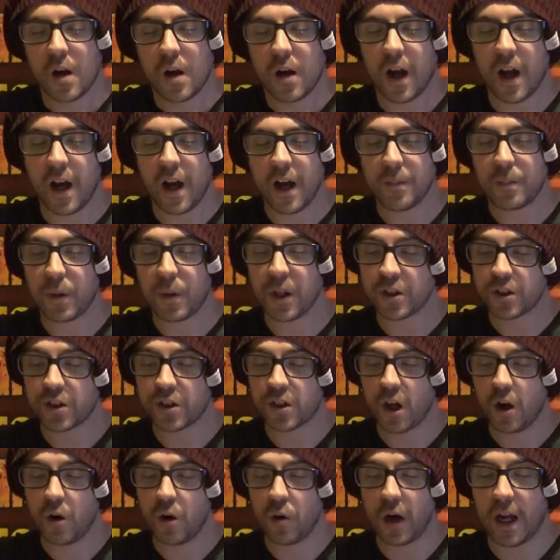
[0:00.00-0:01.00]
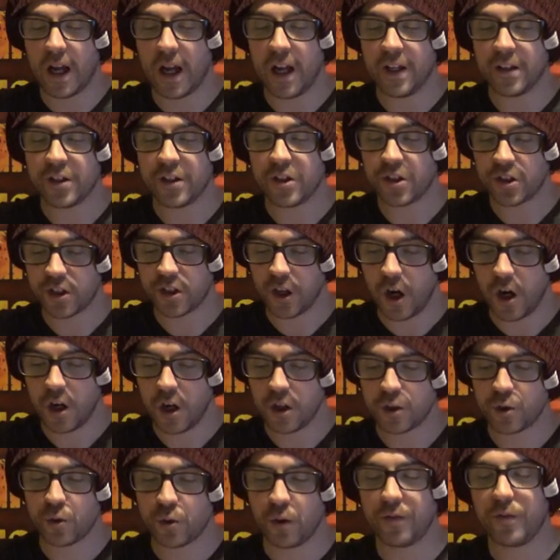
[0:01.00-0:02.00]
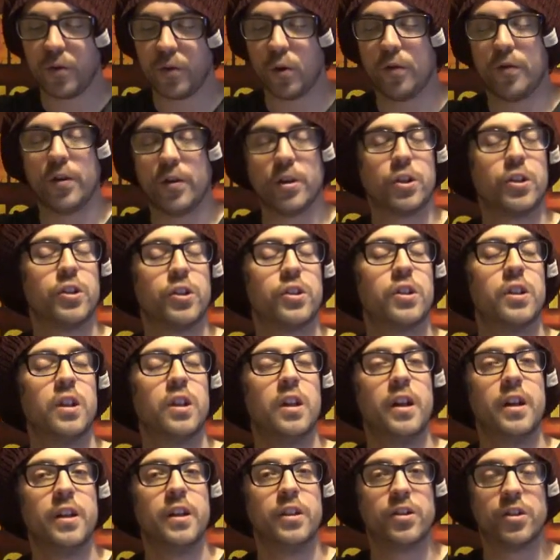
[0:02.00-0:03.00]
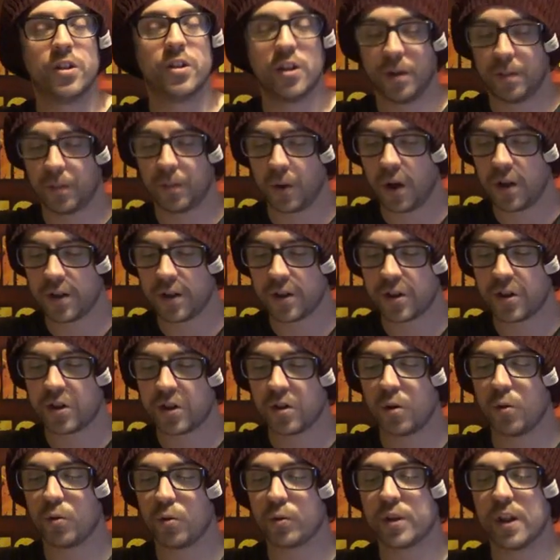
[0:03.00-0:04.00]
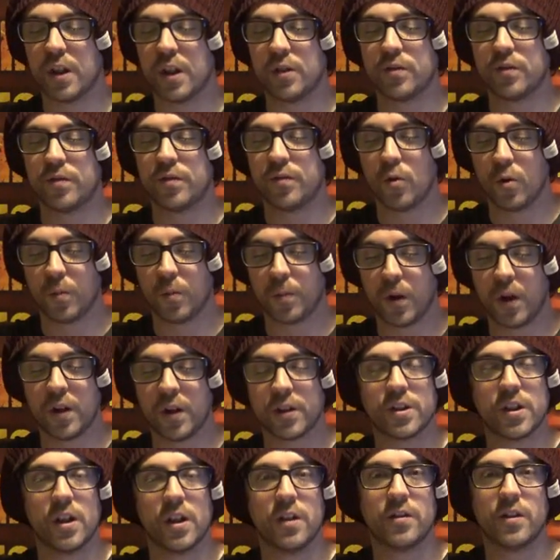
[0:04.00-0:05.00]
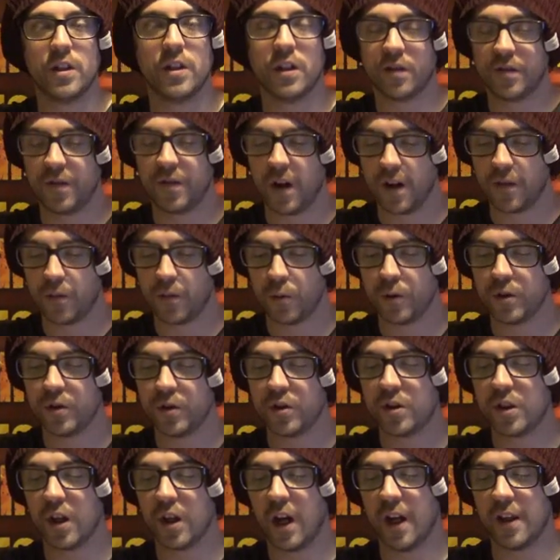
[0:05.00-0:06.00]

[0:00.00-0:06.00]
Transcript: Uh, Ballistic skill is star, so at full efficiency it's 3 plus, goes down to 4 plus at 3 to 5 wounds,